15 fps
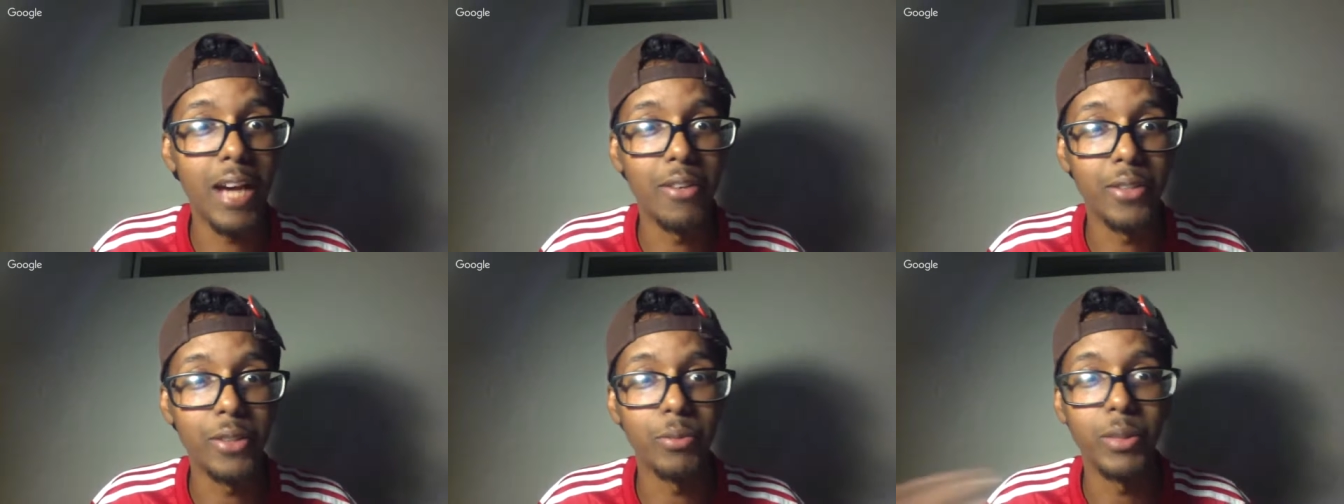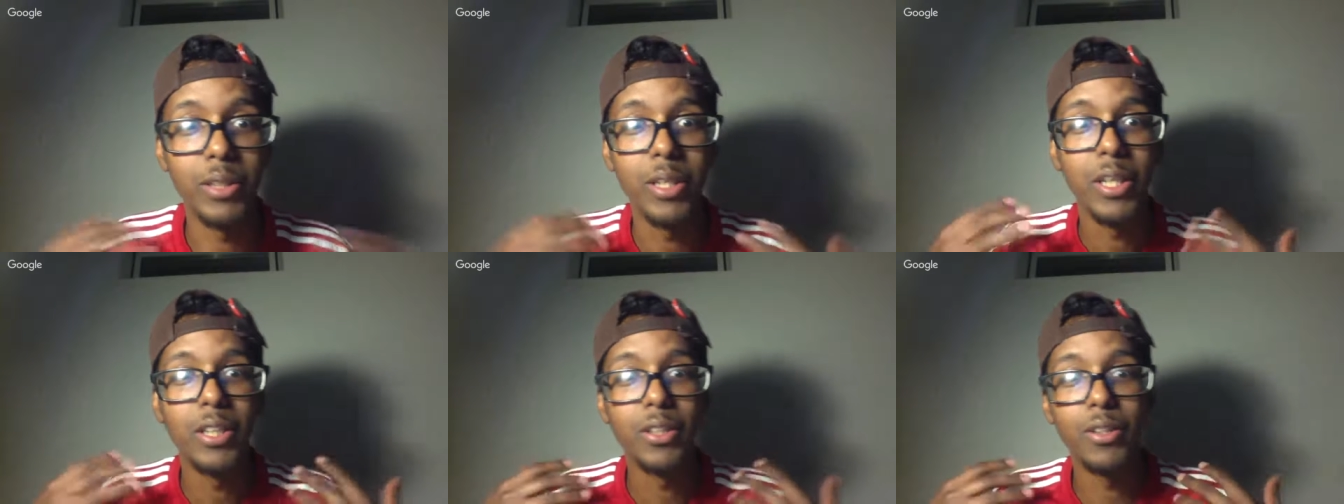With
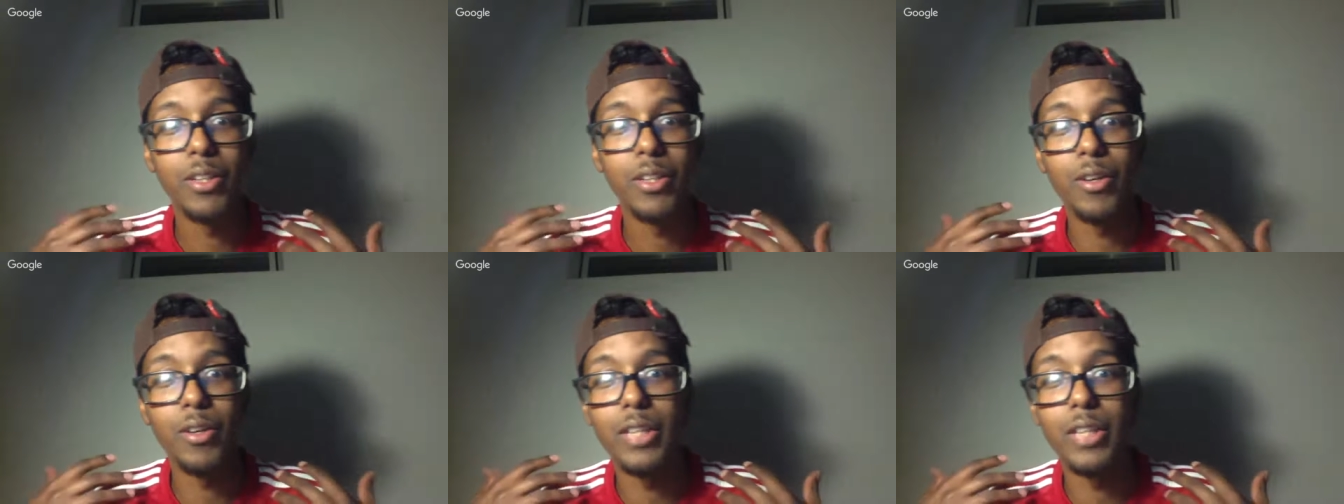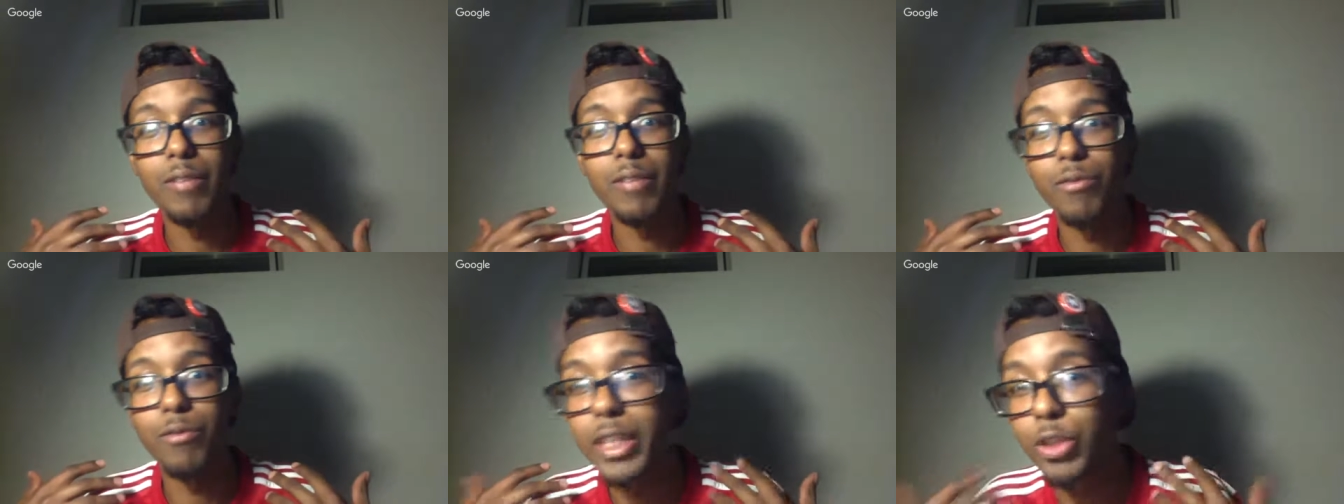their
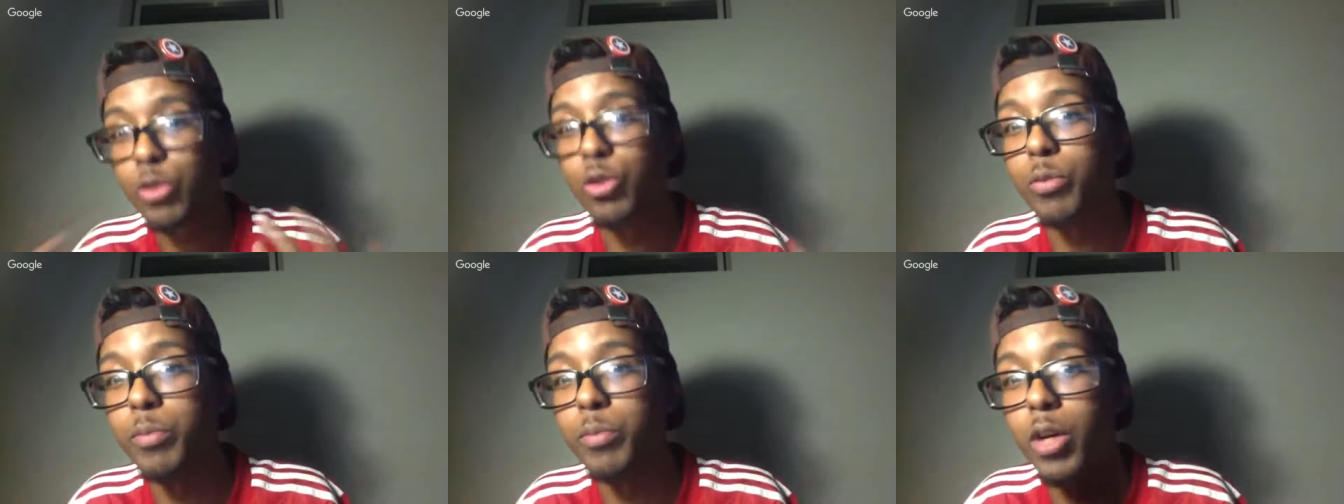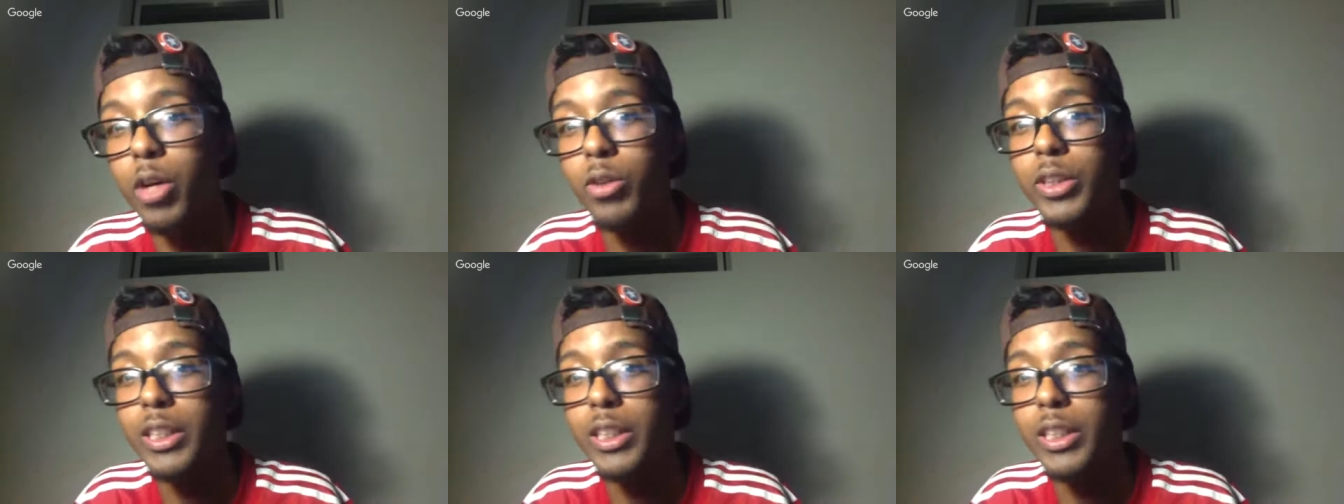Rick's group knows that they're,